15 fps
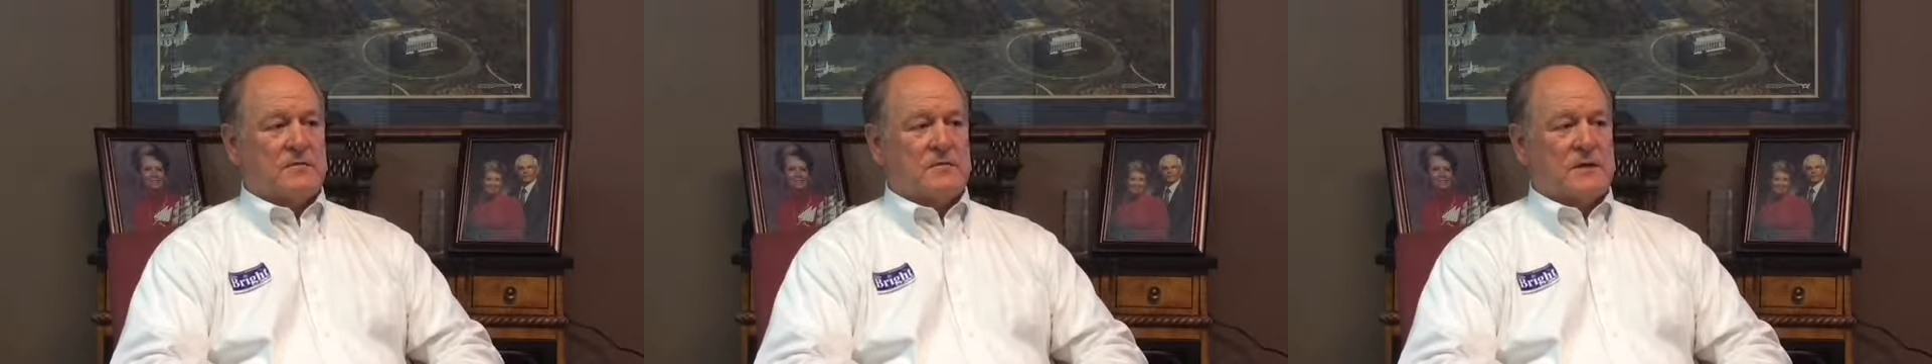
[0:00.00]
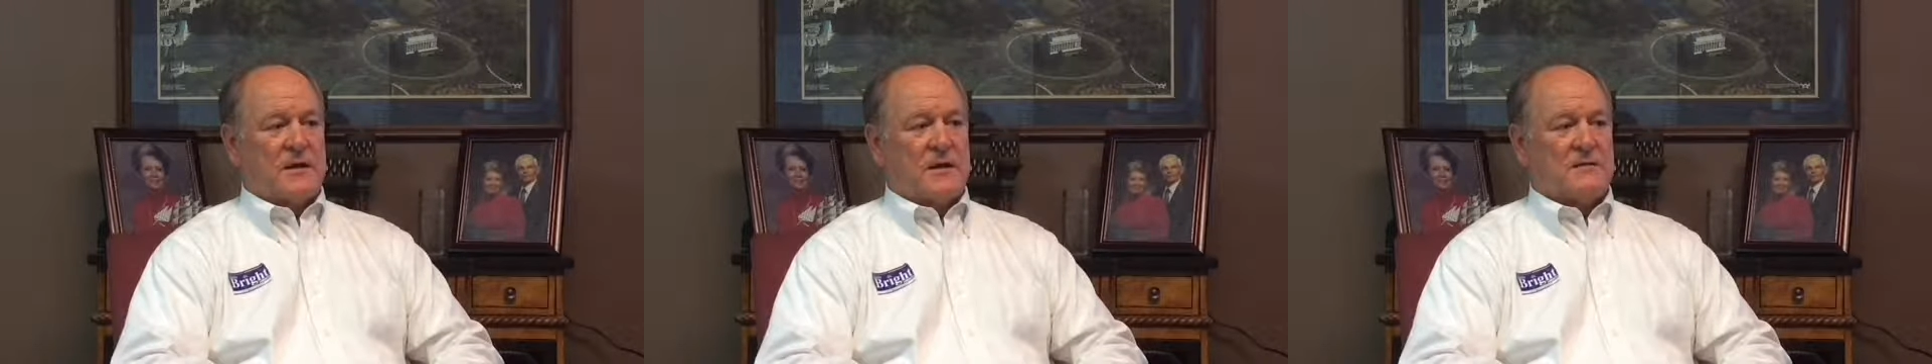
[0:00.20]

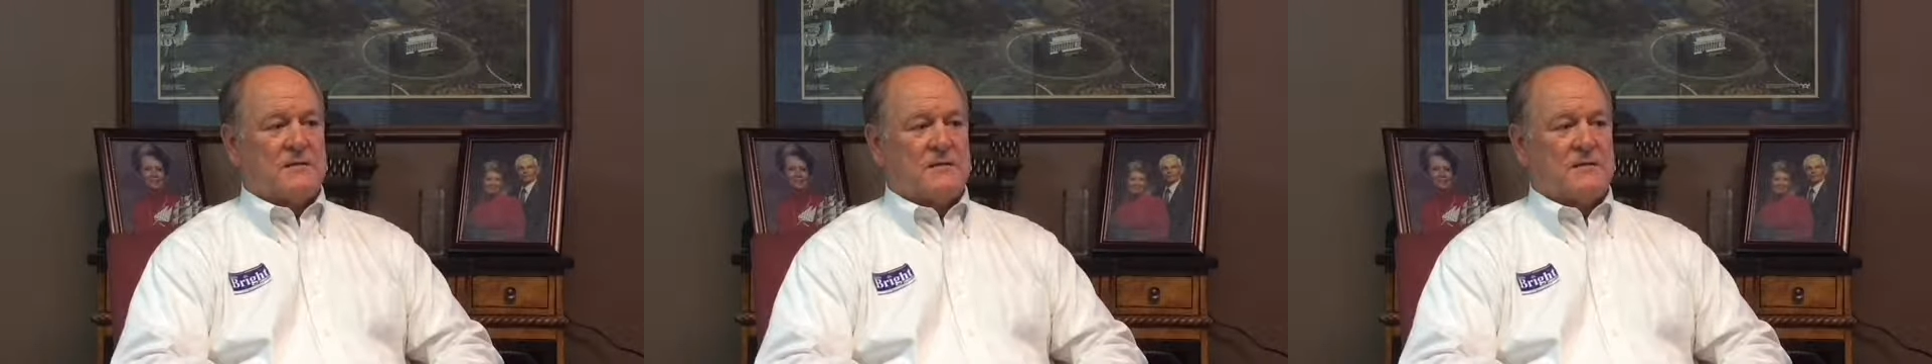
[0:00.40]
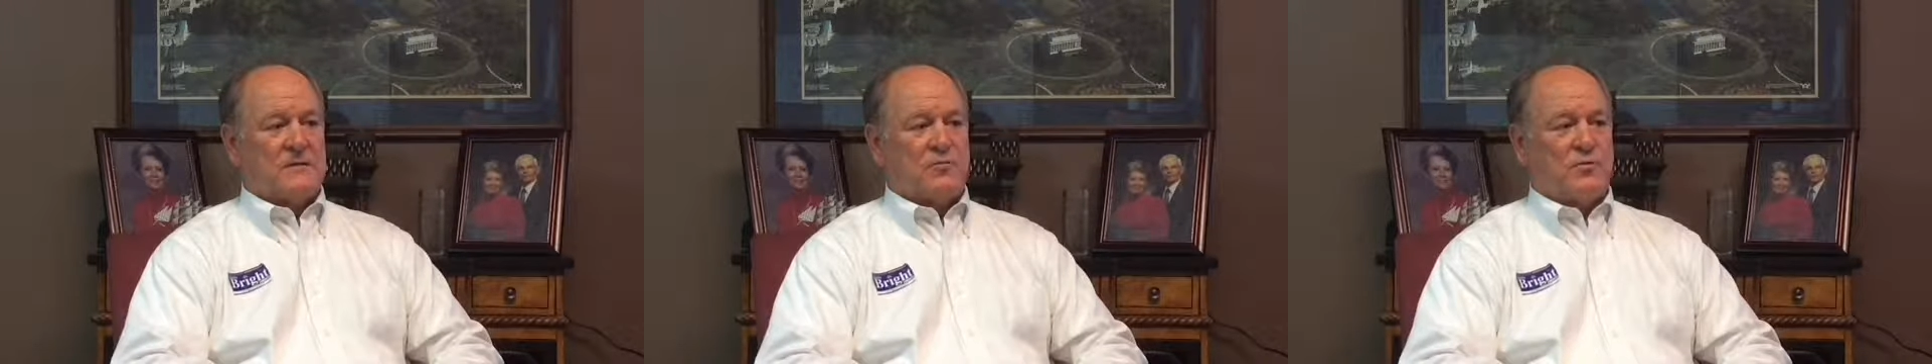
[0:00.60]

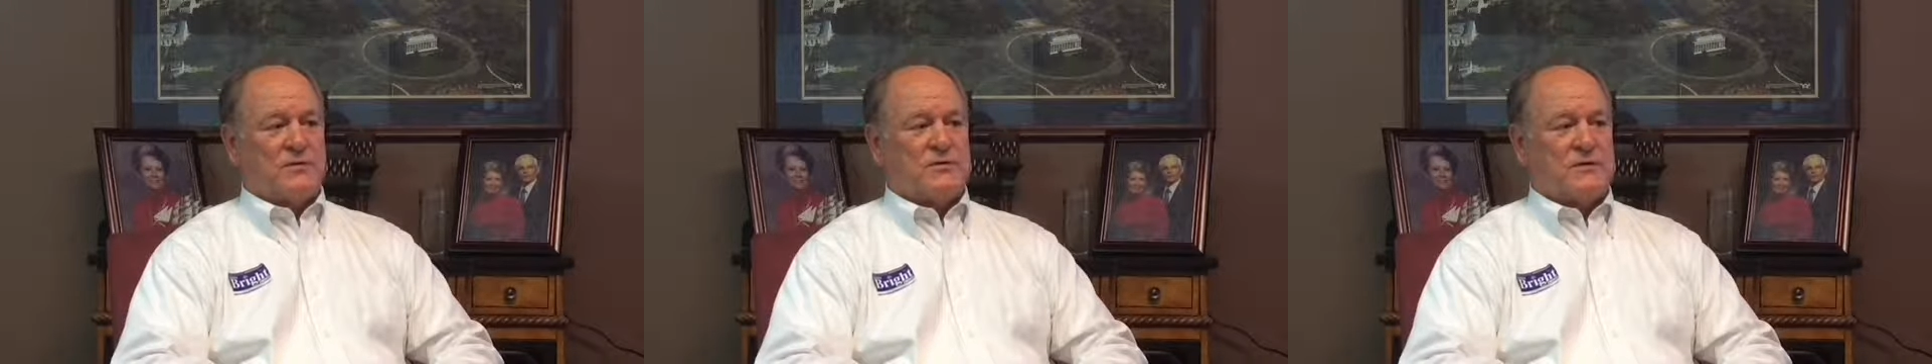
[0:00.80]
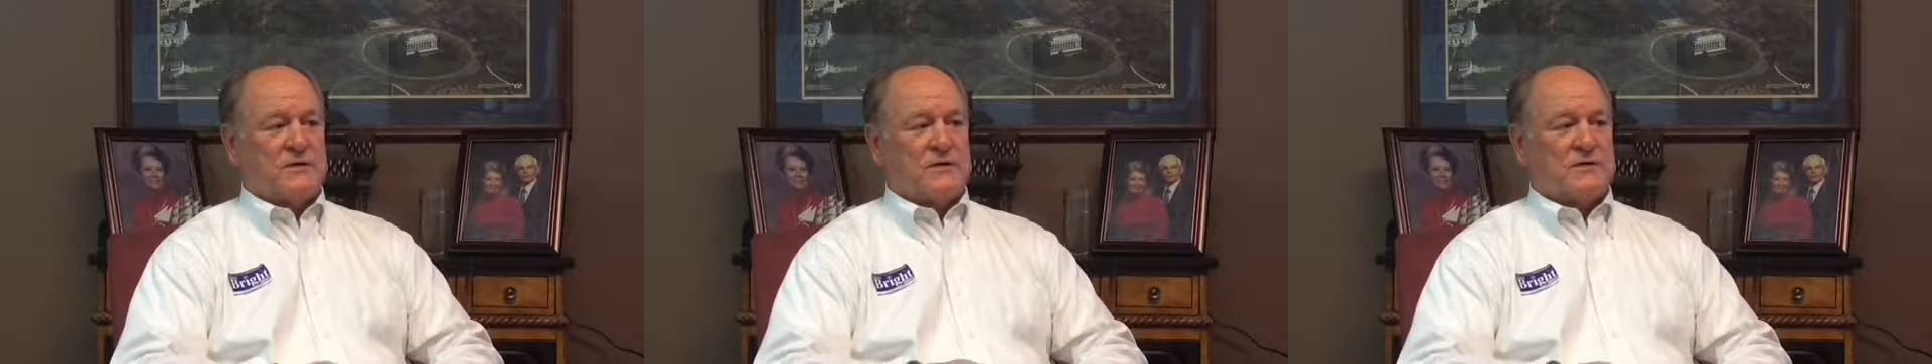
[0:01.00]
that when
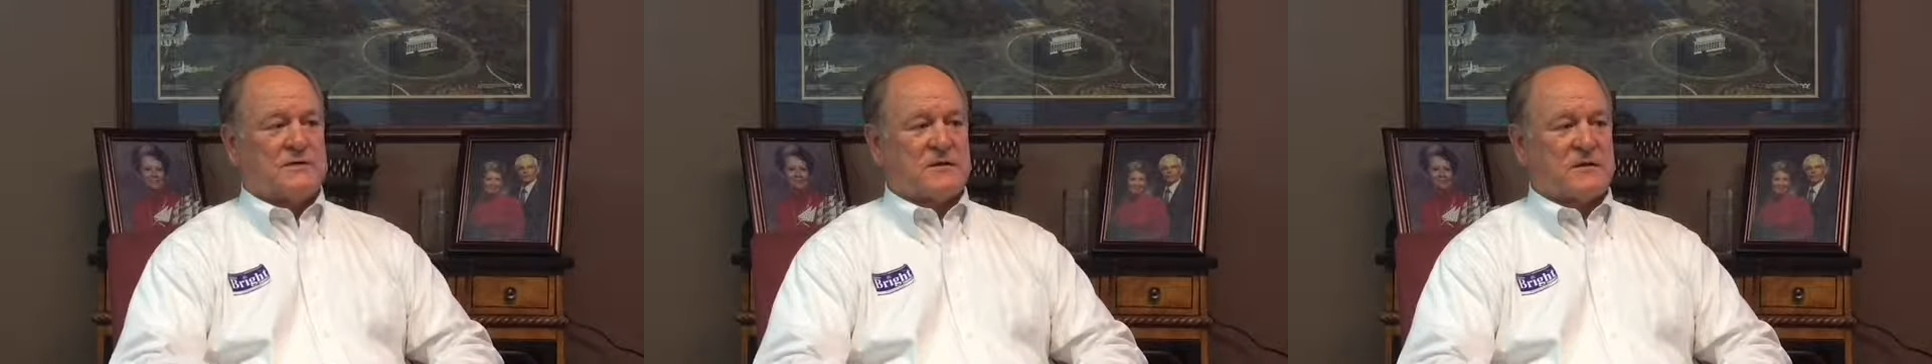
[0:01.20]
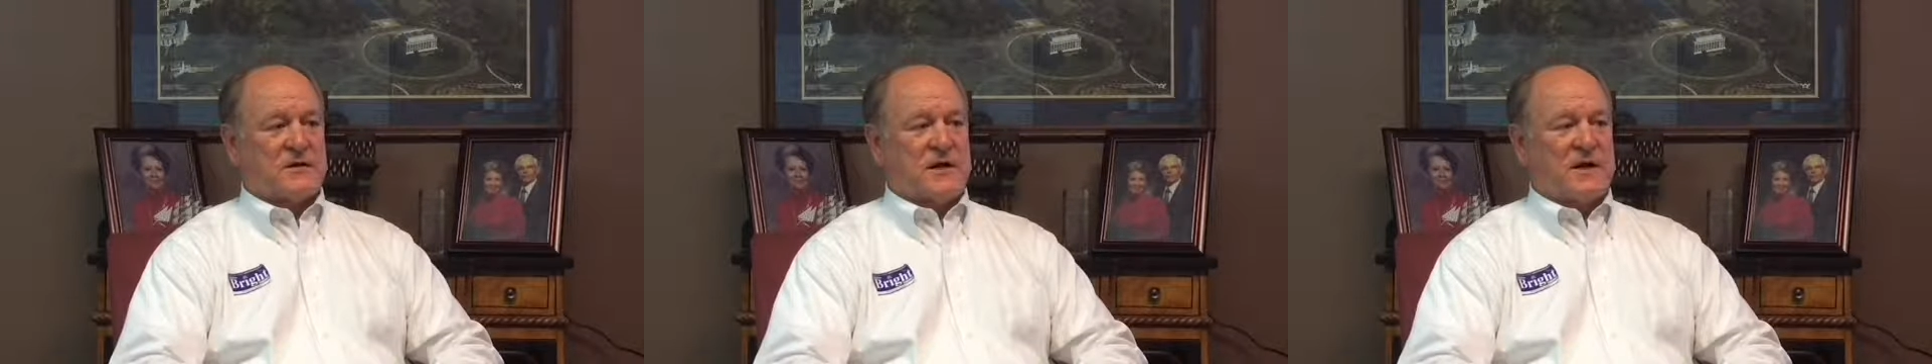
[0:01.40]
she
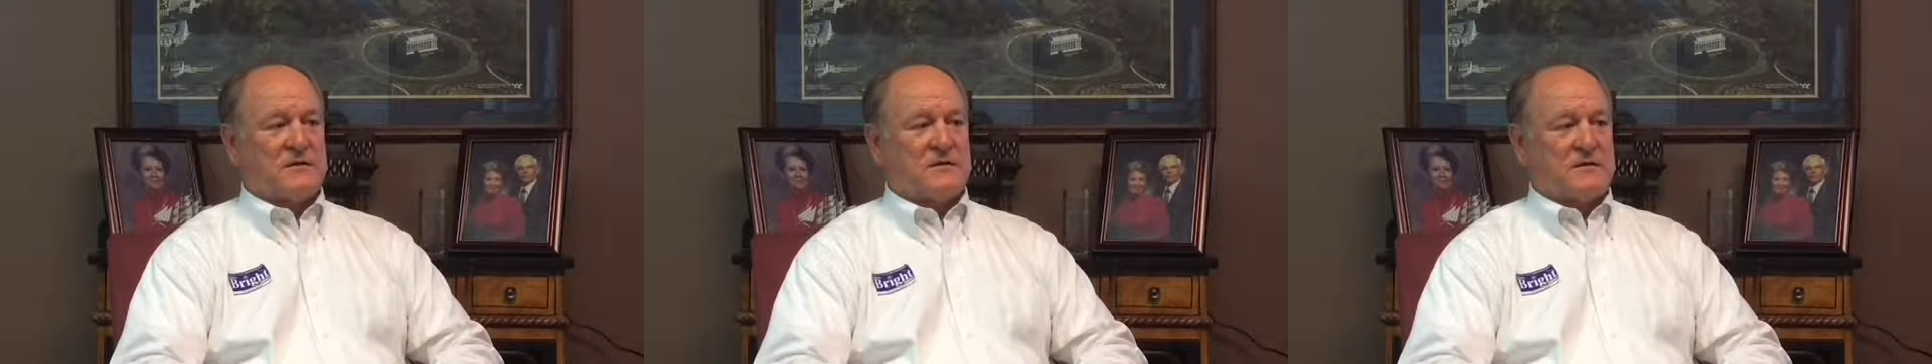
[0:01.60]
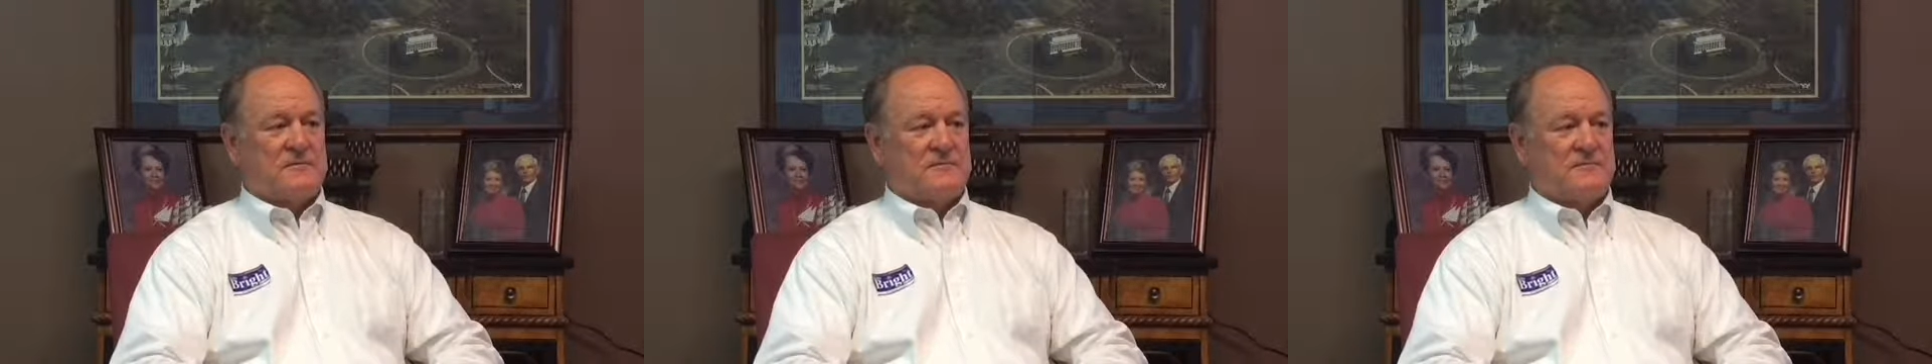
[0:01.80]

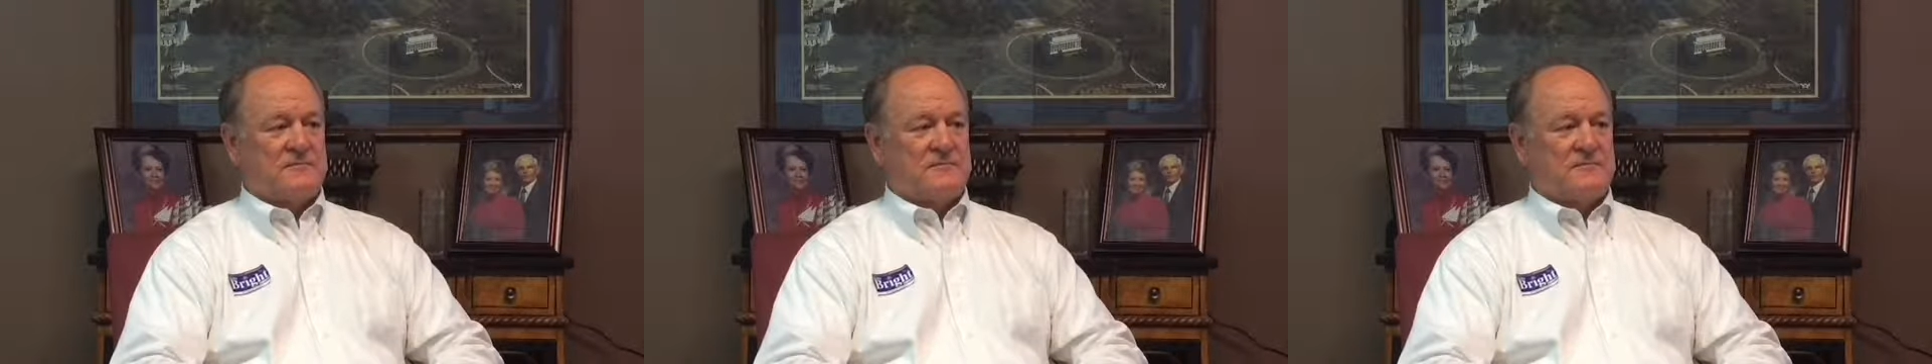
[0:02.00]
disconnected